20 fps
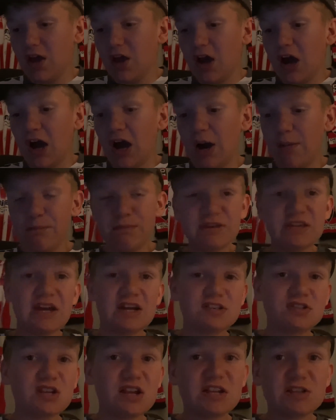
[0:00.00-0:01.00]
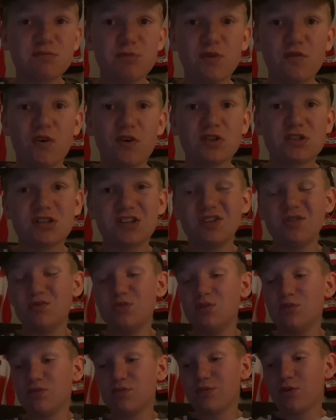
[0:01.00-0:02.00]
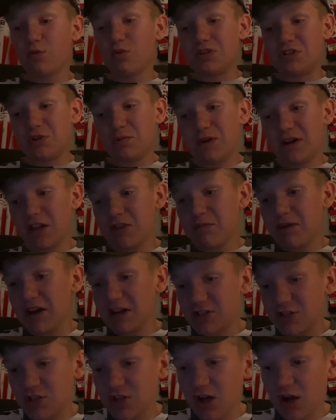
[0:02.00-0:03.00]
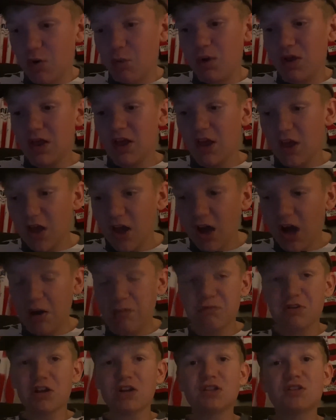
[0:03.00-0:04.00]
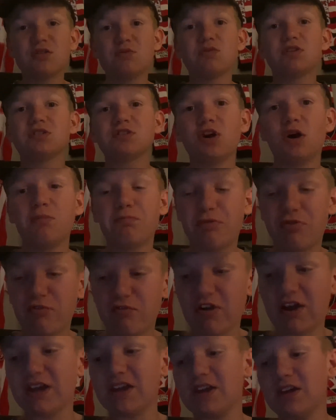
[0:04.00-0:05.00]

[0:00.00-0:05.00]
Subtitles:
But yeah, so let's move on to who you thought was your man of the match. So, I'm going to do the top 3. We